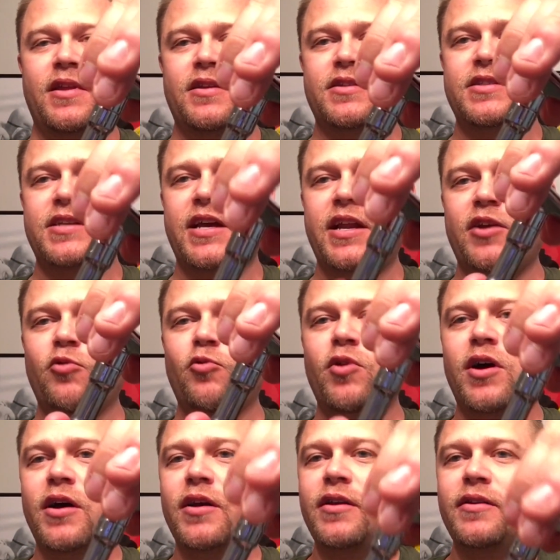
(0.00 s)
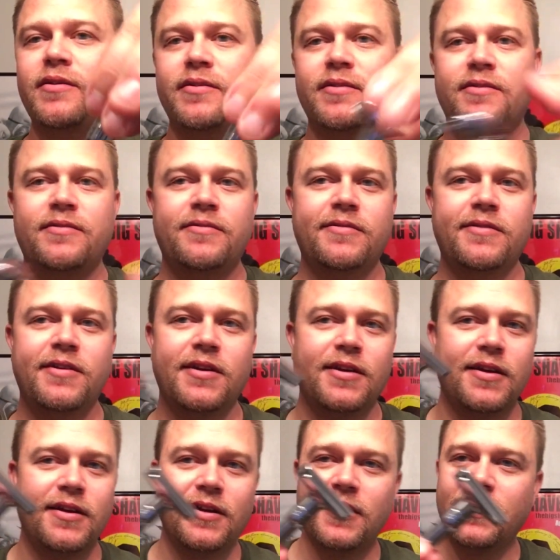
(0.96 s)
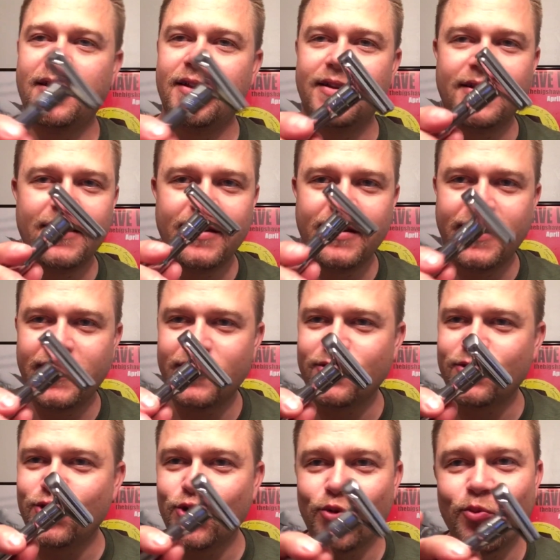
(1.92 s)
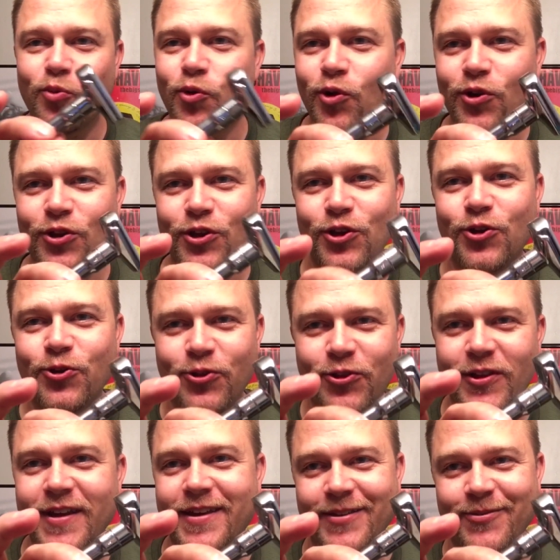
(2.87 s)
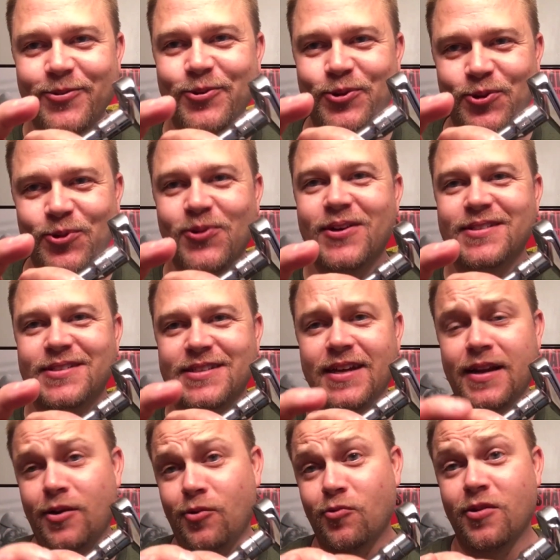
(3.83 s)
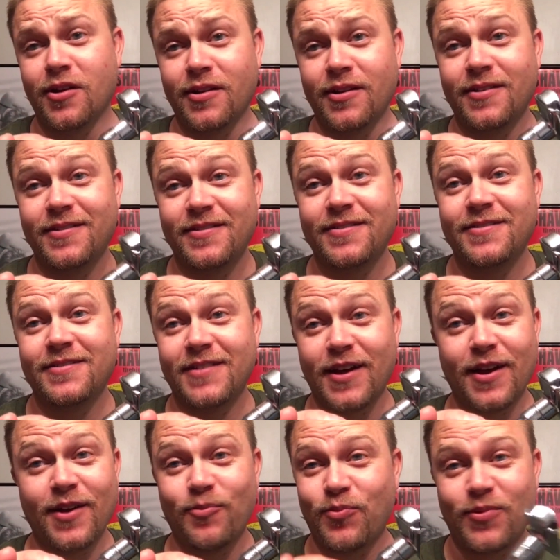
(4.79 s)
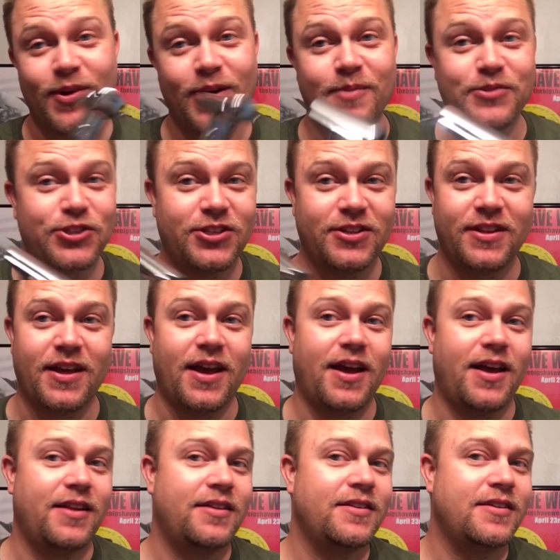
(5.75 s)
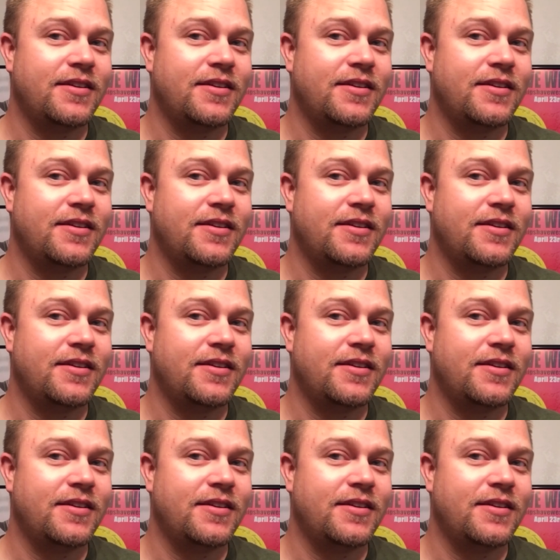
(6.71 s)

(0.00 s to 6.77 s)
Setting 1, it'll do more than you think it will do on setting 1. I promise you that.